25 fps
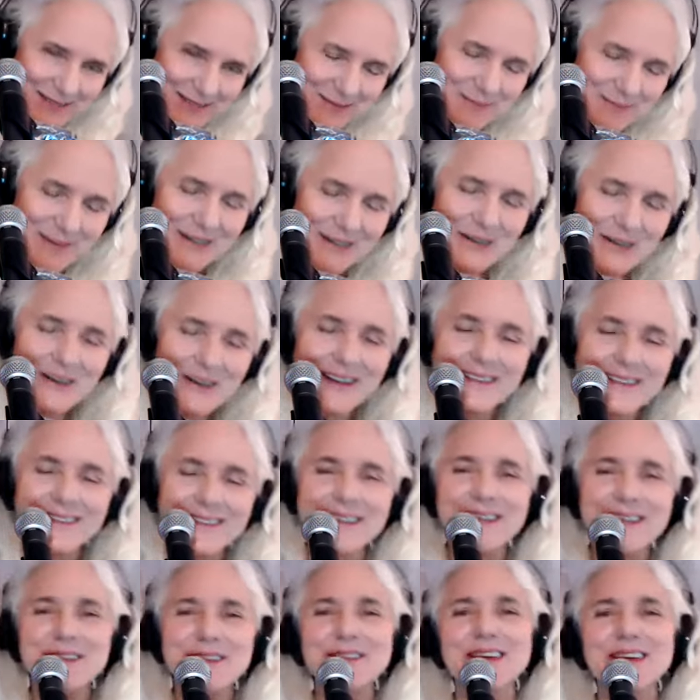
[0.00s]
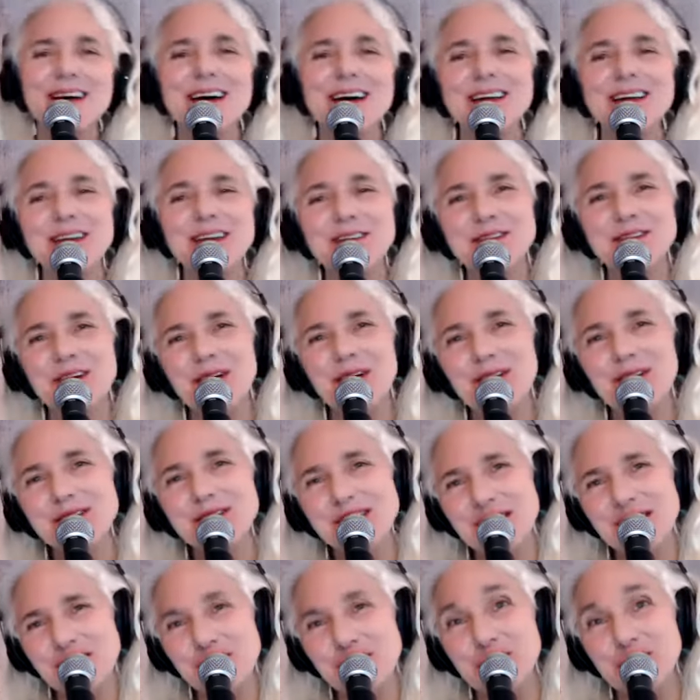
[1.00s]
But our idea of God evolves
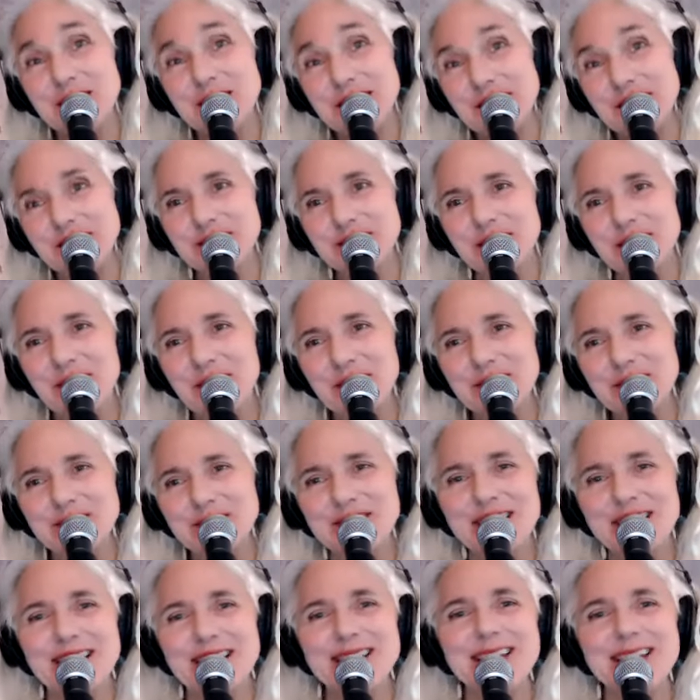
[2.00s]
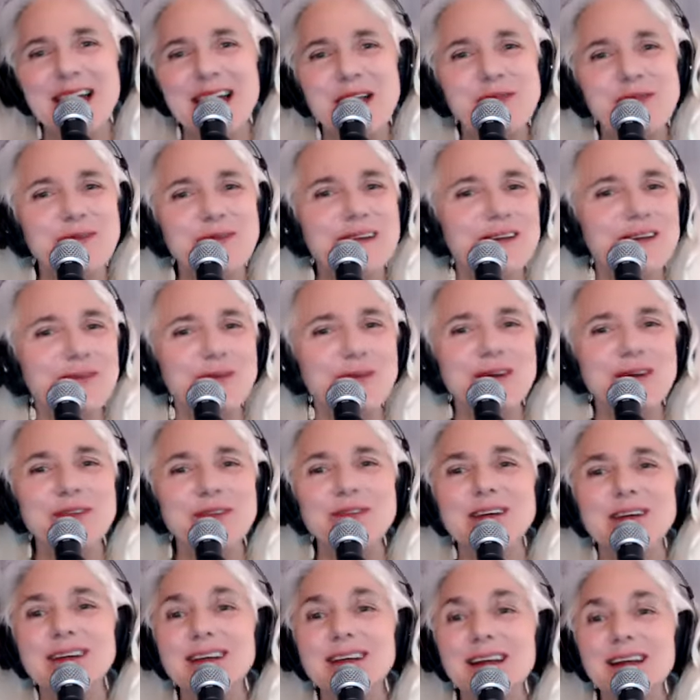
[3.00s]
as we evolve, right? And we
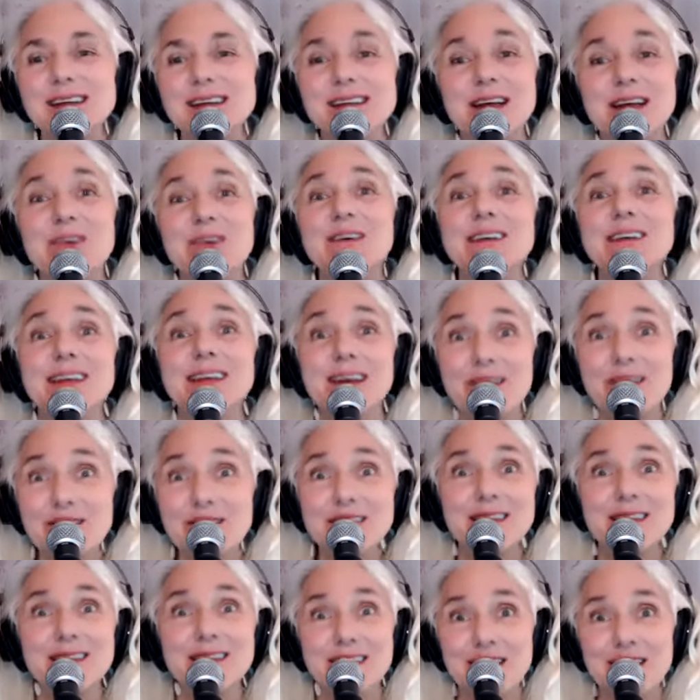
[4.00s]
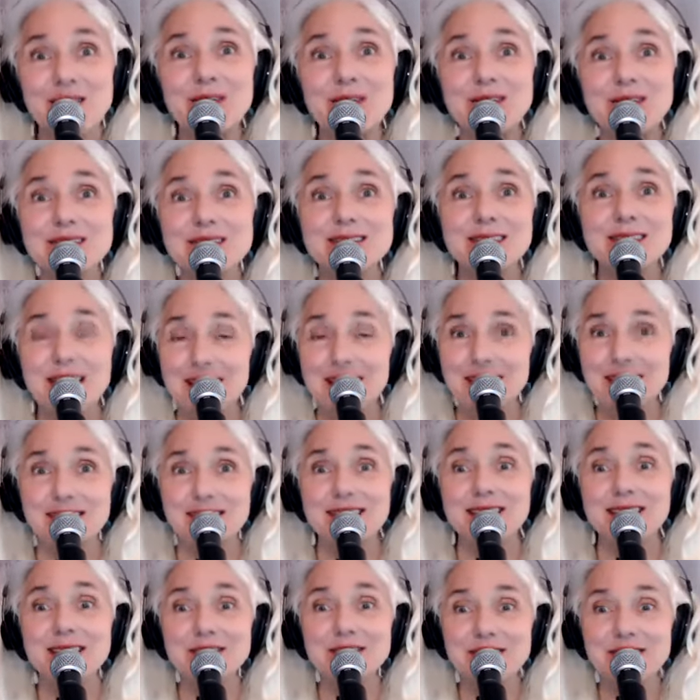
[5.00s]
realize how unhealthy that old
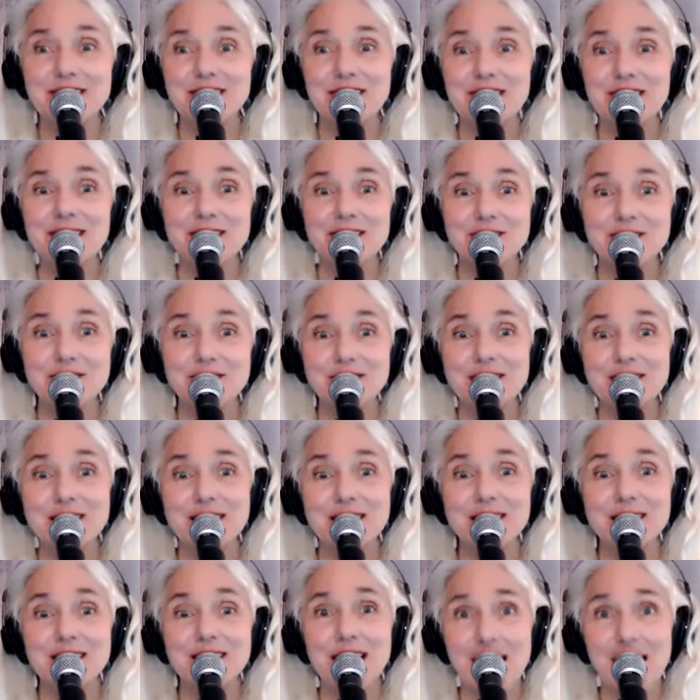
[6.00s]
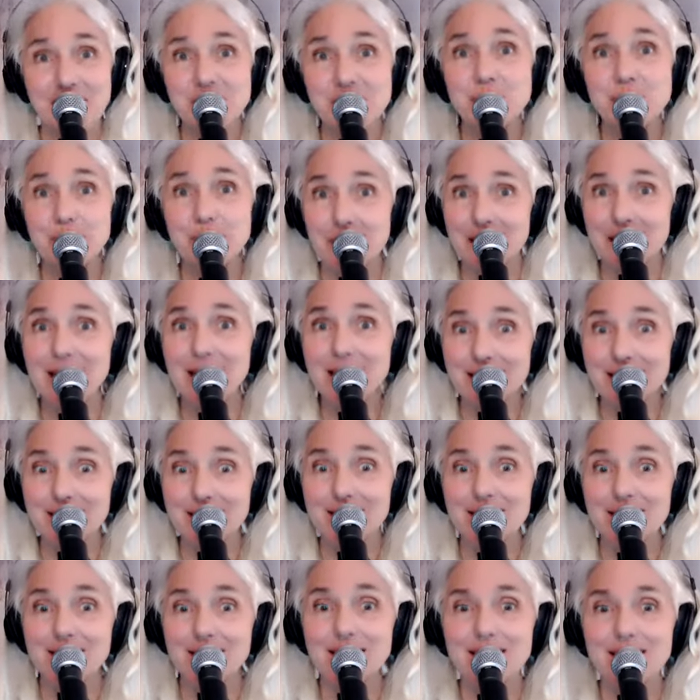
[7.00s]
idea of God really has been.
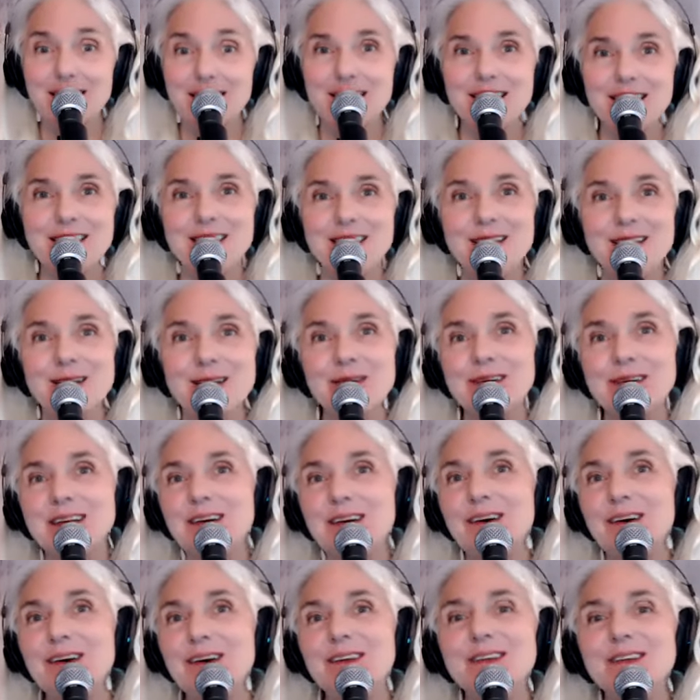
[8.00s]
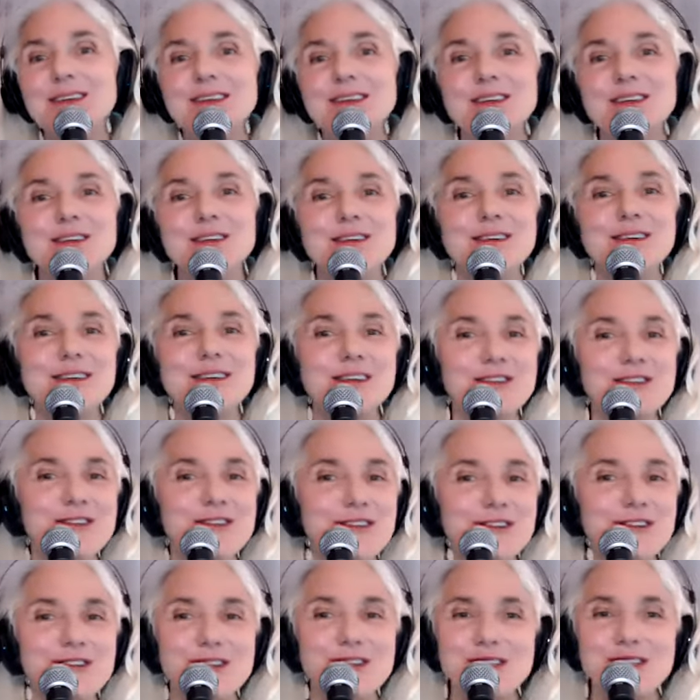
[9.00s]
You know, in all the Unity
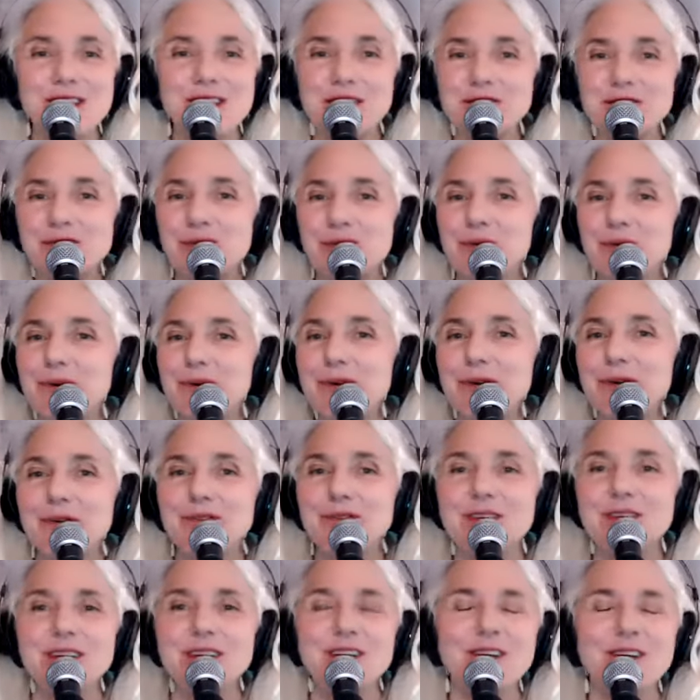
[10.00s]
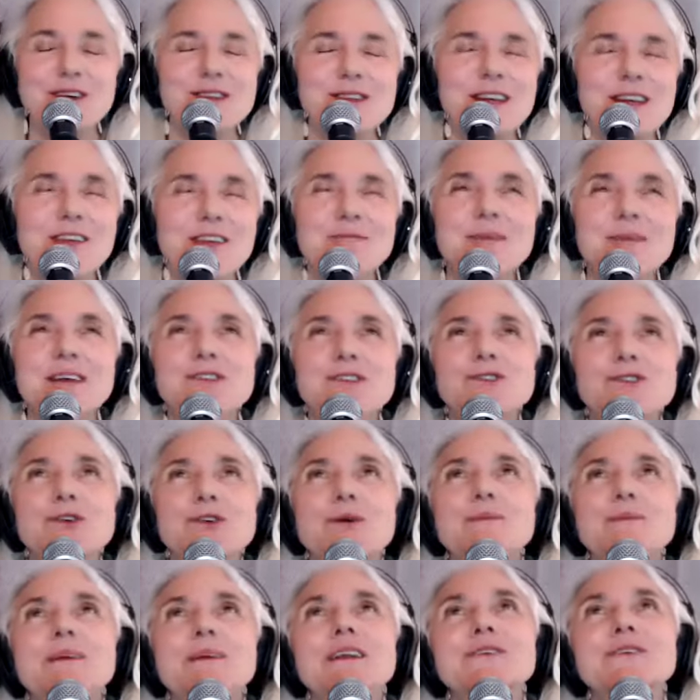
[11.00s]
churches I've toured over the years, I've met
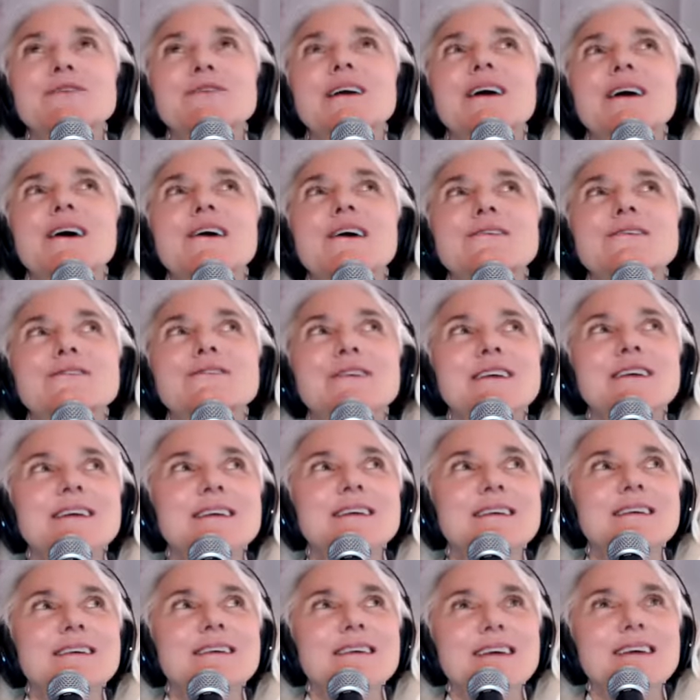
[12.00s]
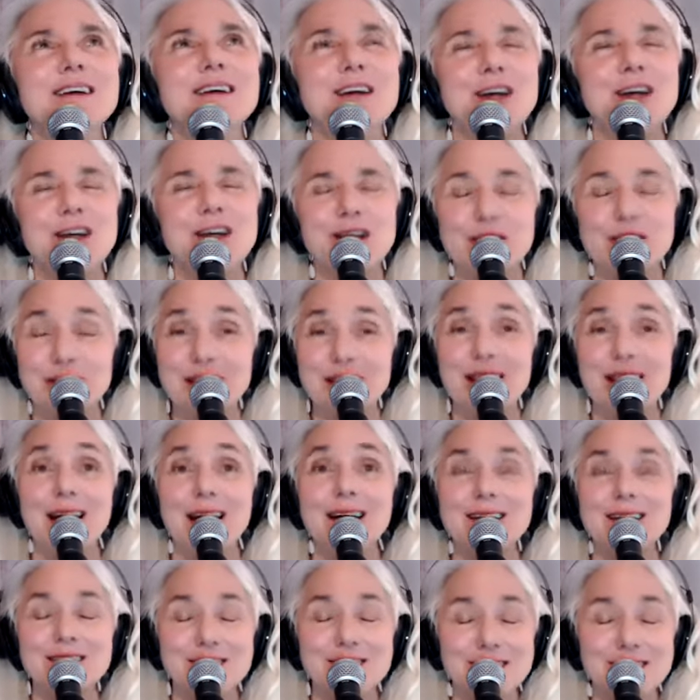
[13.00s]
so many recovering
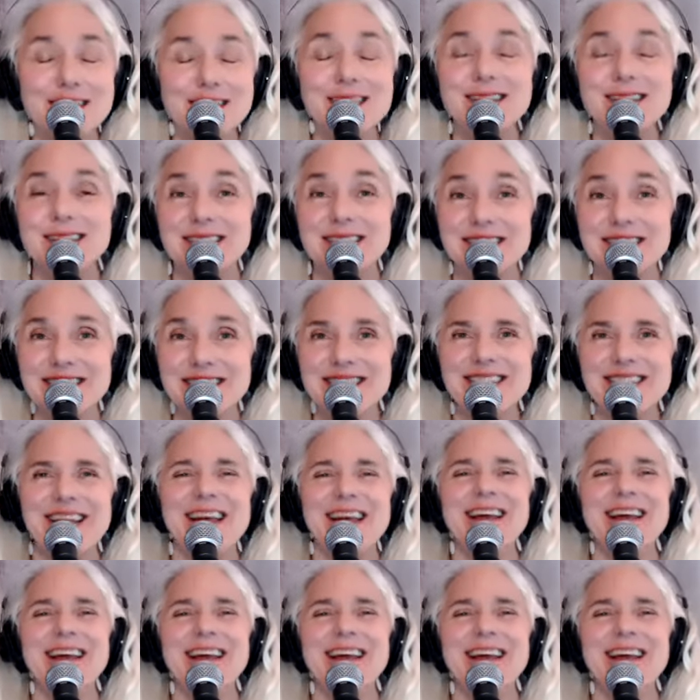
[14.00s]
Christians